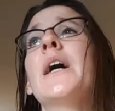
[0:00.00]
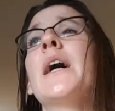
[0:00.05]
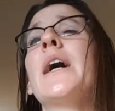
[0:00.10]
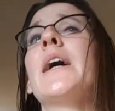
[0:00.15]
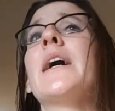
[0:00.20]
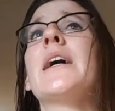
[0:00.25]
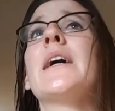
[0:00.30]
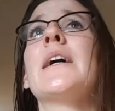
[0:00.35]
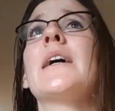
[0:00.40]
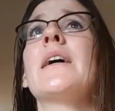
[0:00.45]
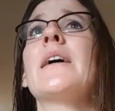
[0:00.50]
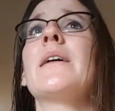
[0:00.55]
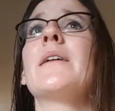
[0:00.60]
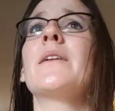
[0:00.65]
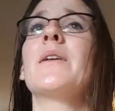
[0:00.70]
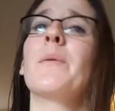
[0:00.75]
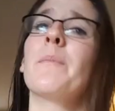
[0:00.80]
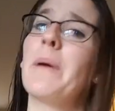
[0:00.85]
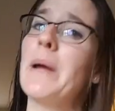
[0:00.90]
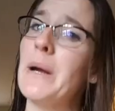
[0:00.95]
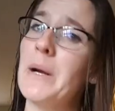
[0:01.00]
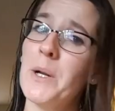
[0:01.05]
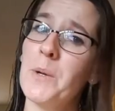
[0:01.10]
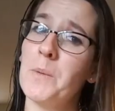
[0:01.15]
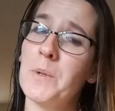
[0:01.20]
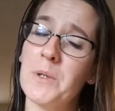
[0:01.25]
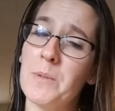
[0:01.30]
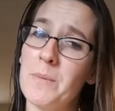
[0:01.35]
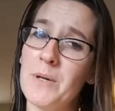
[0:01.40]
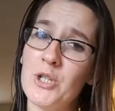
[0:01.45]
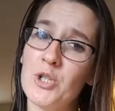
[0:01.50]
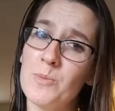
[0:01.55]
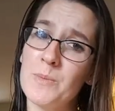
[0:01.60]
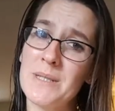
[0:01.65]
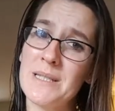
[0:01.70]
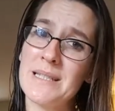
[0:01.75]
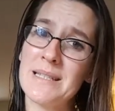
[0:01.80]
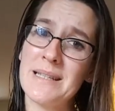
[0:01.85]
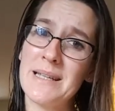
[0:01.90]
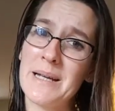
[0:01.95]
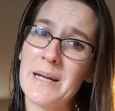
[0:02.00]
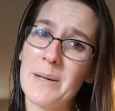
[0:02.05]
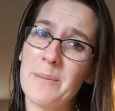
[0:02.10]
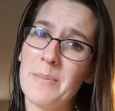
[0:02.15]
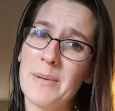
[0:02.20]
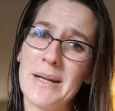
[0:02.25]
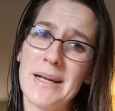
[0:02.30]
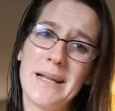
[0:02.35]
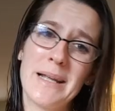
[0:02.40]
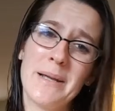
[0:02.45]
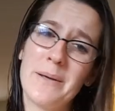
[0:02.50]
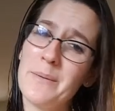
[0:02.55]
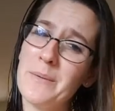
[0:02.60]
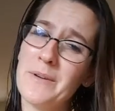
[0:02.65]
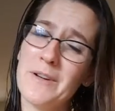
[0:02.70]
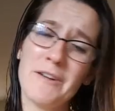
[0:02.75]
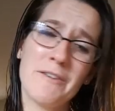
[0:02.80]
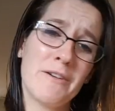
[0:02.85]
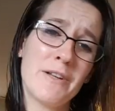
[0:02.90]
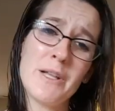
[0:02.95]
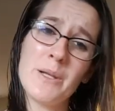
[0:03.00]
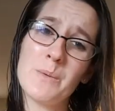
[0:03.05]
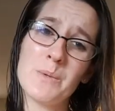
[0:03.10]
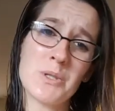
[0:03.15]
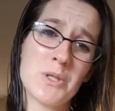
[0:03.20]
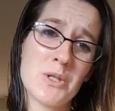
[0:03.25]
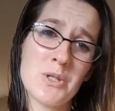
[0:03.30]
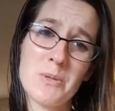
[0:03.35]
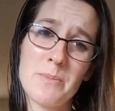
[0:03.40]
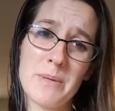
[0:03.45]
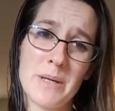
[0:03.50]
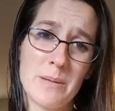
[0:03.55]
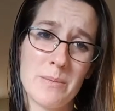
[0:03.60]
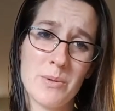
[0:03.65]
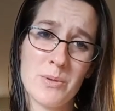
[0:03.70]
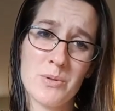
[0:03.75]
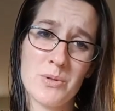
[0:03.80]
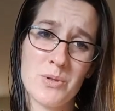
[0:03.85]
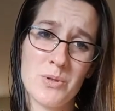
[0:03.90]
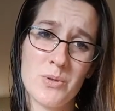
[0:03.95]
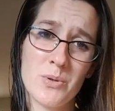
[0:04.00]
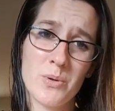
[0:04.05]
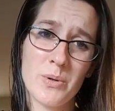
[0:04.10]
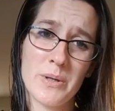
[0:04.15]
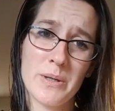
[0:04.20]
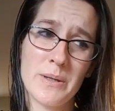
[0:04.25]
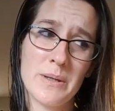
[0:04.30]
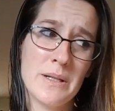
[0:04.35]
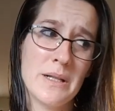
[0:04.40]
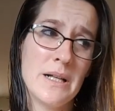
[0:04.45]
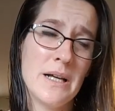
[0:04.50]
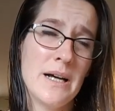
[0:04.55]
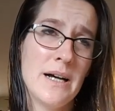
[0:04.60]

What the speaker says: and compared it with the measurements in there, but it really was just a bare bones tutorial.